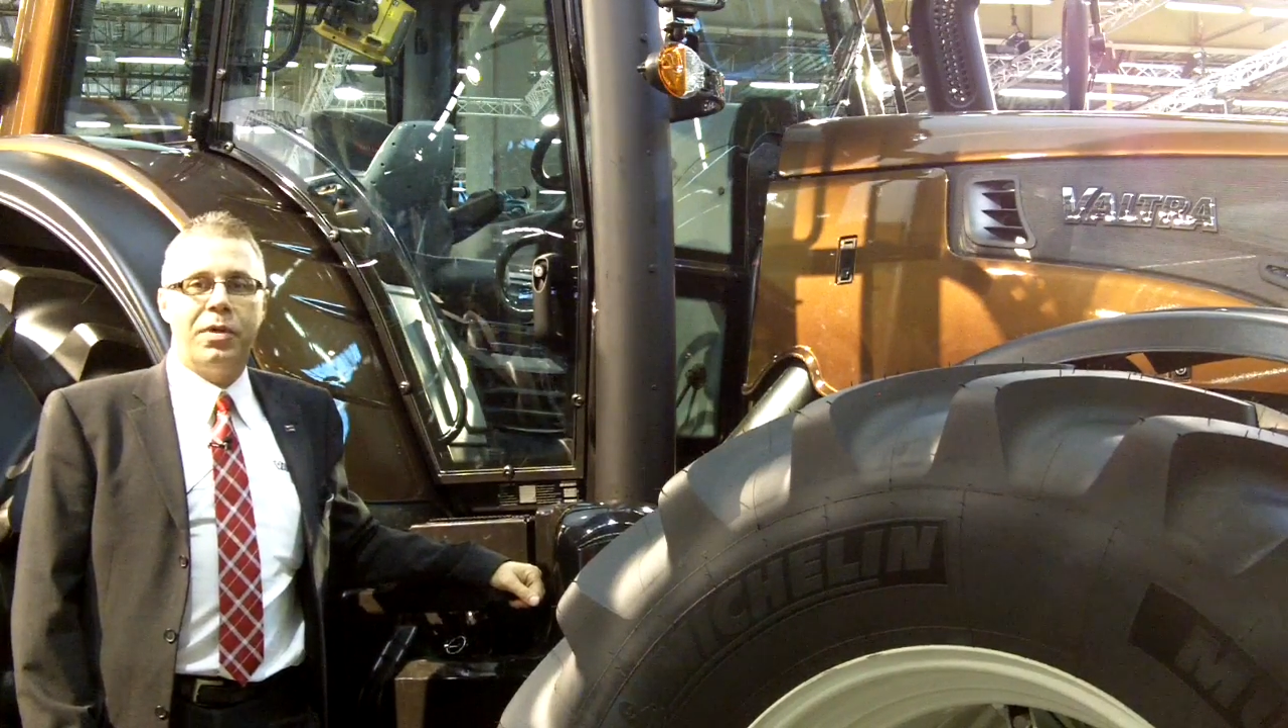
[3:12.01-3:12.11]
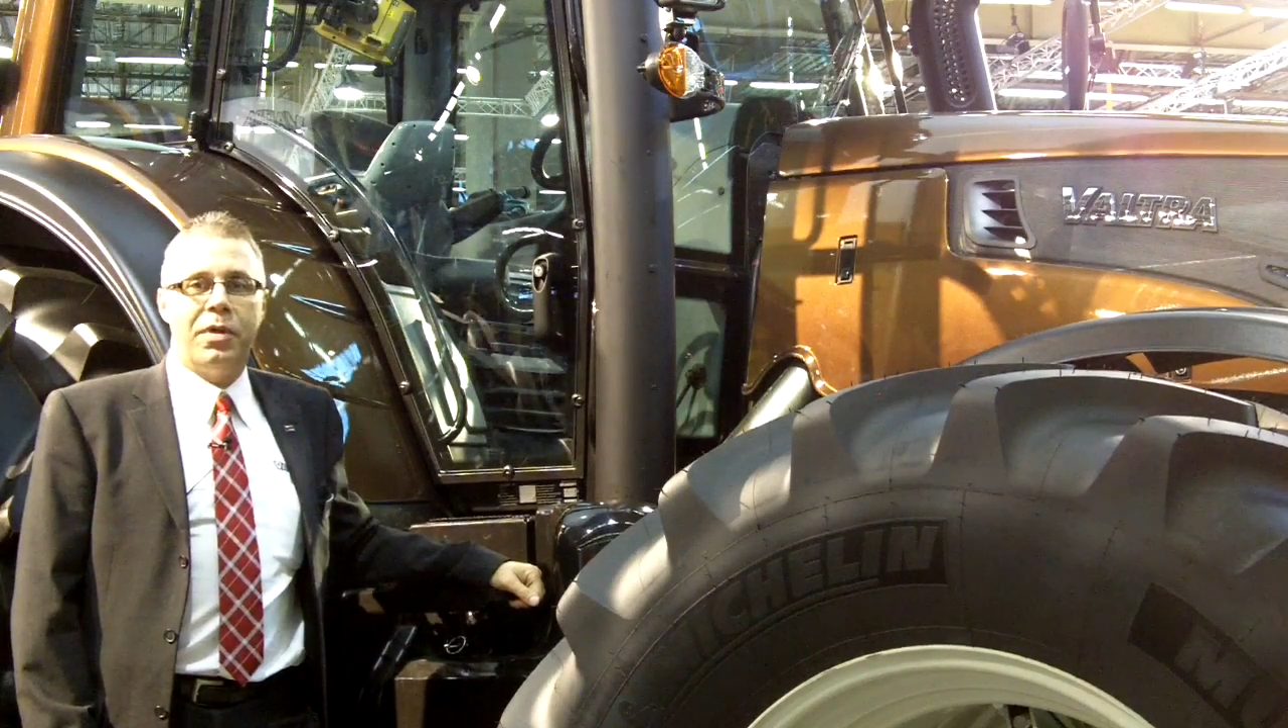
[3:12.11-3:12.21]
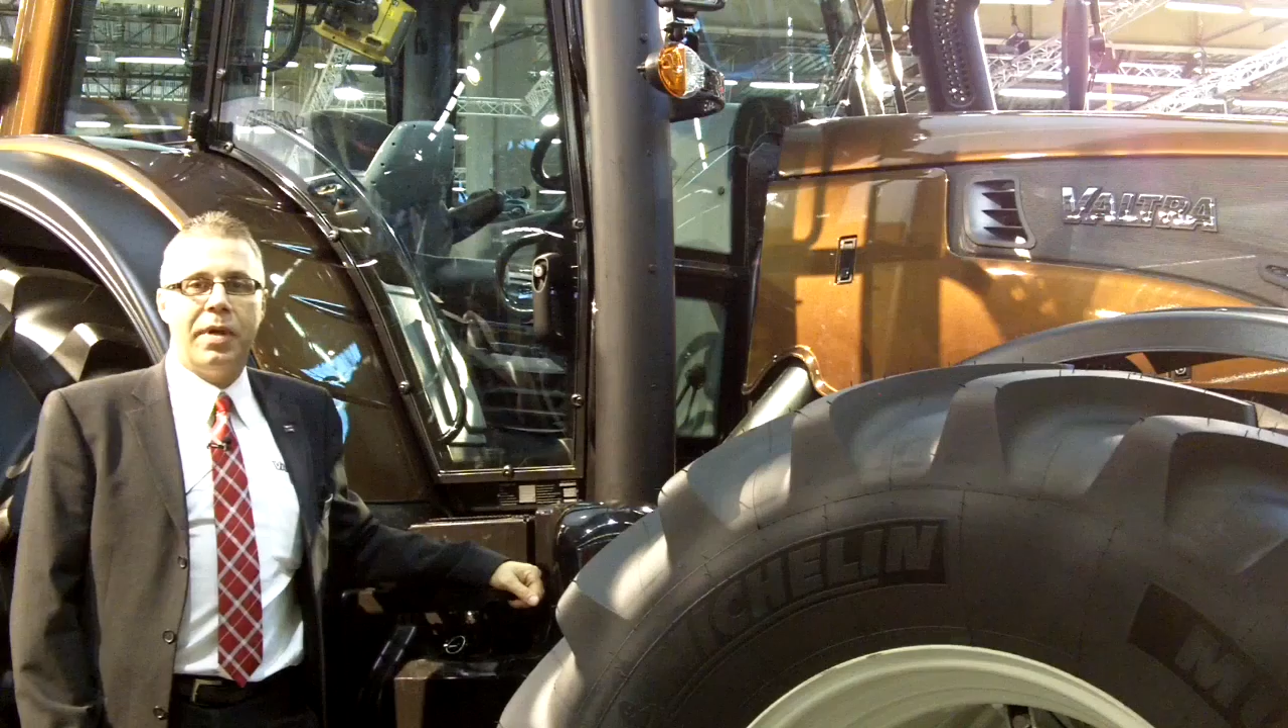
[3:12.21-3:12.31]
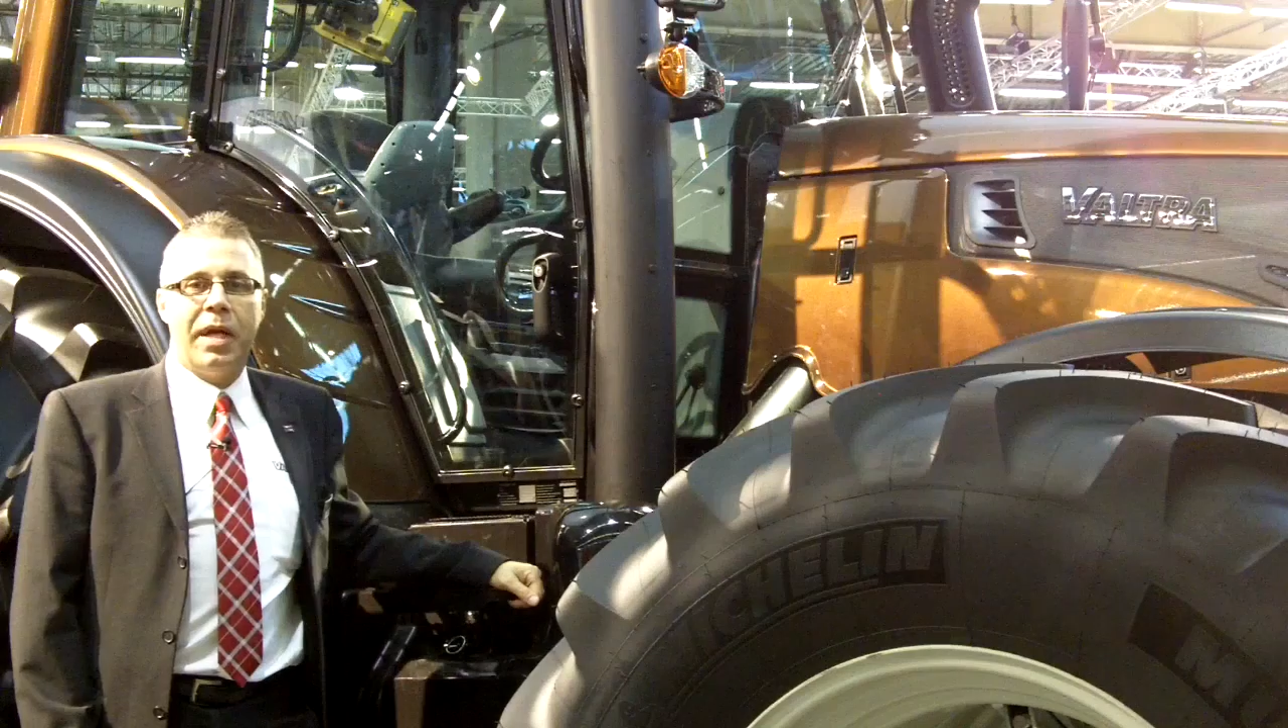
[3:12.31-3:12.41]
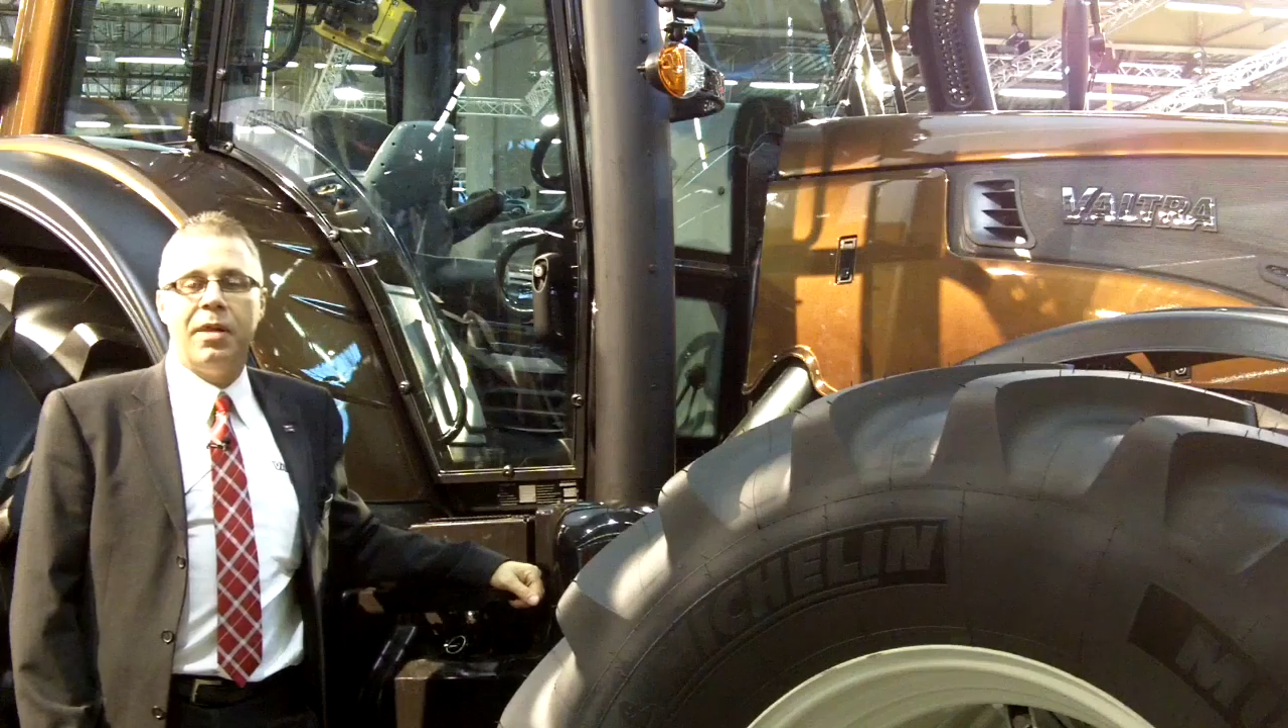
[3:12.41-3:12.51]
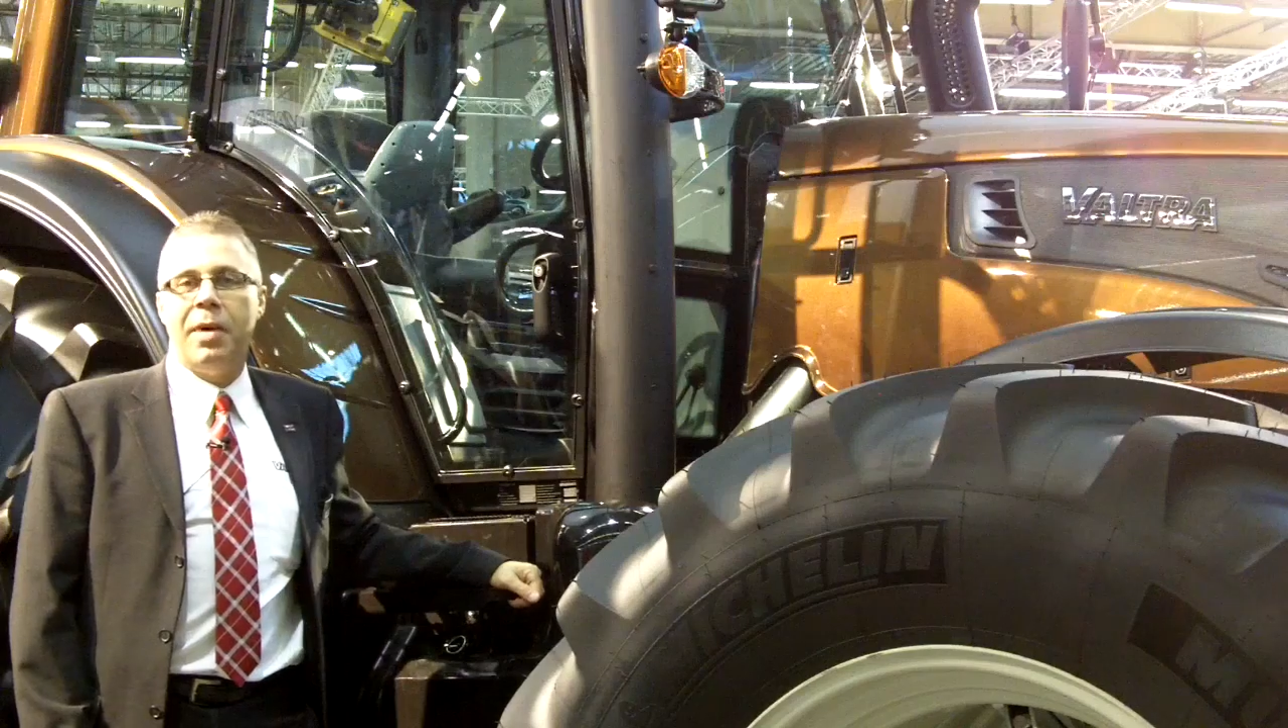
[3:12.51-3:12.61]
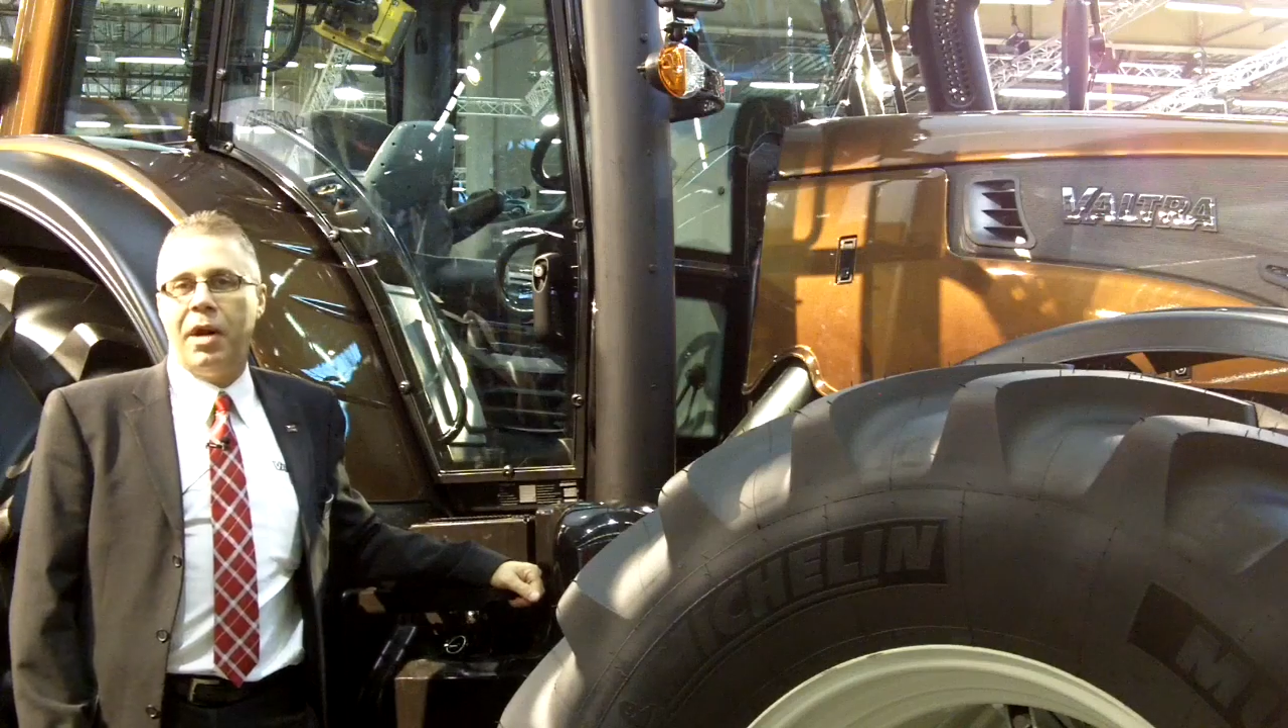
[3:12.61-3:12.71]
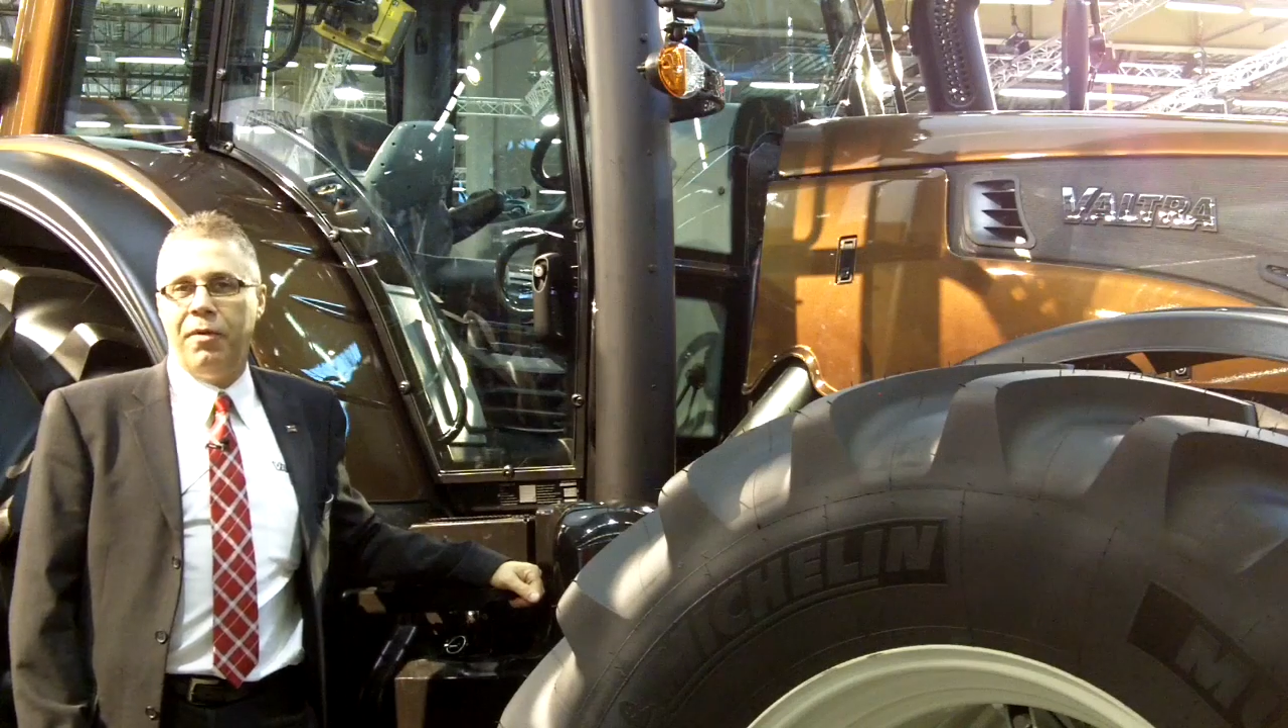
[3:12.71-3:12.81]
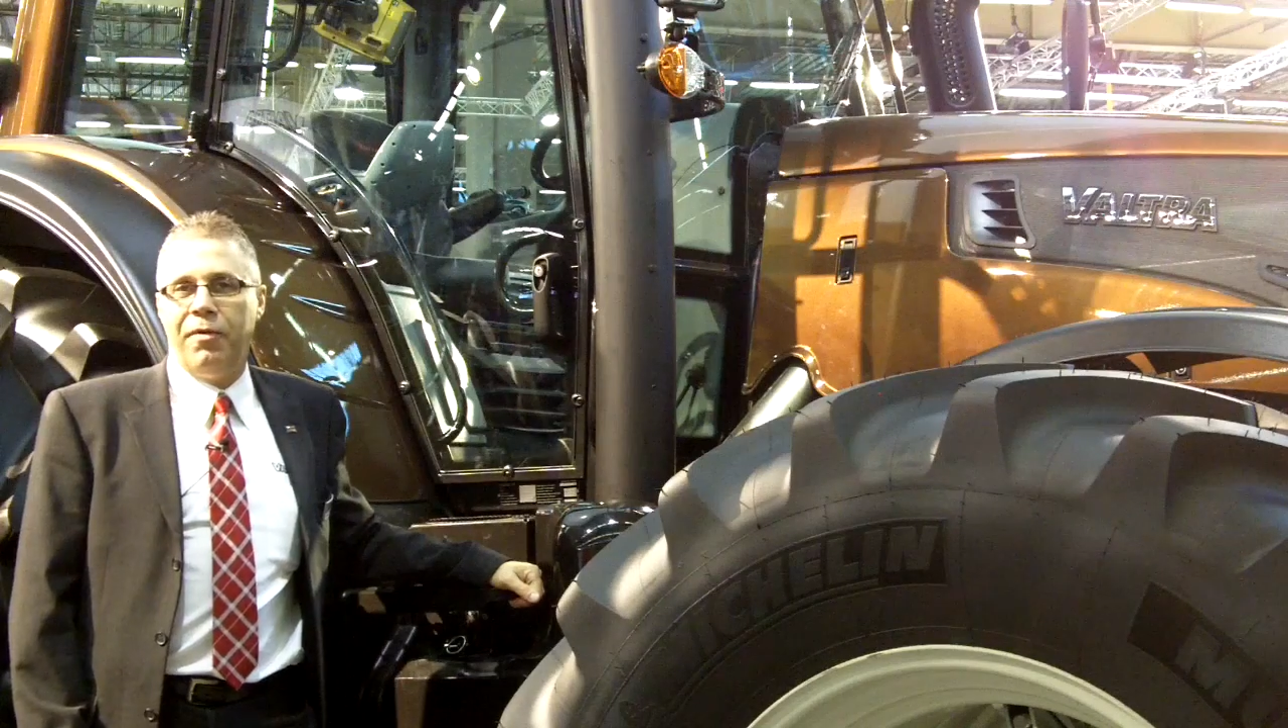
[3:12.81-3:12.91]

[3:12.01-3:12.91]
to getting them out